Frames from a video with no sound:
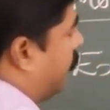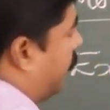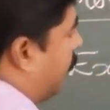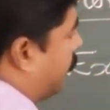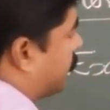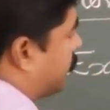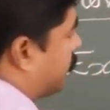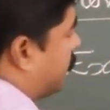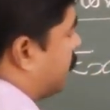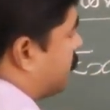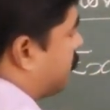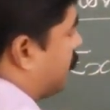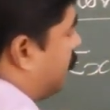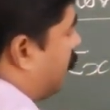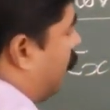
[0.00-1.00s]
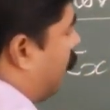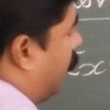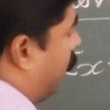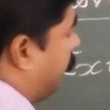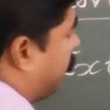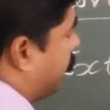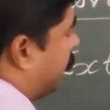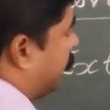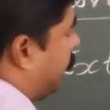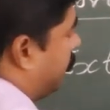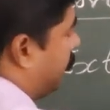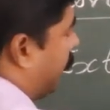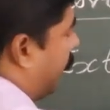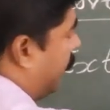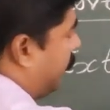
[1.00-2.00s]
Extension of
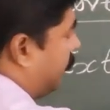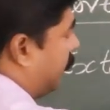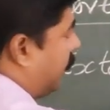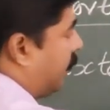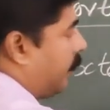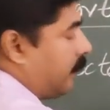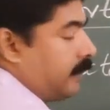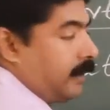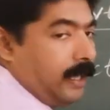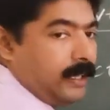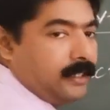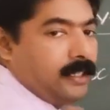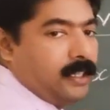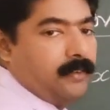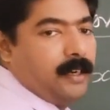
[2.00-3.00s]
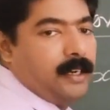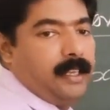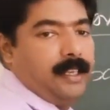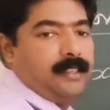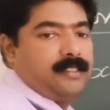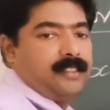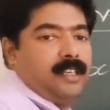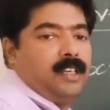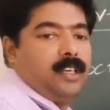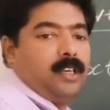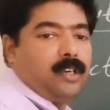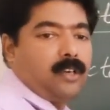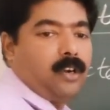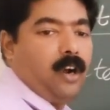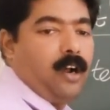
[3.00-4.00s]
demand, and another one is
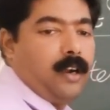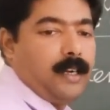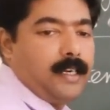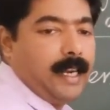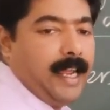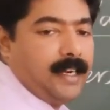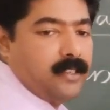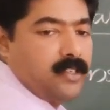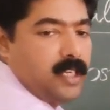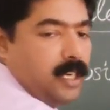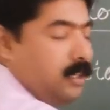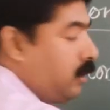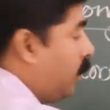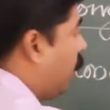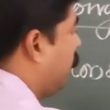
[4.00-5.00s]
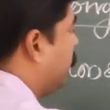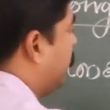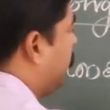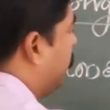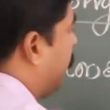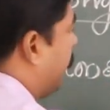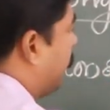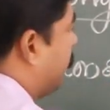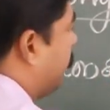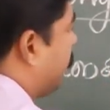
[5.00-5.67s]
contraction of demand.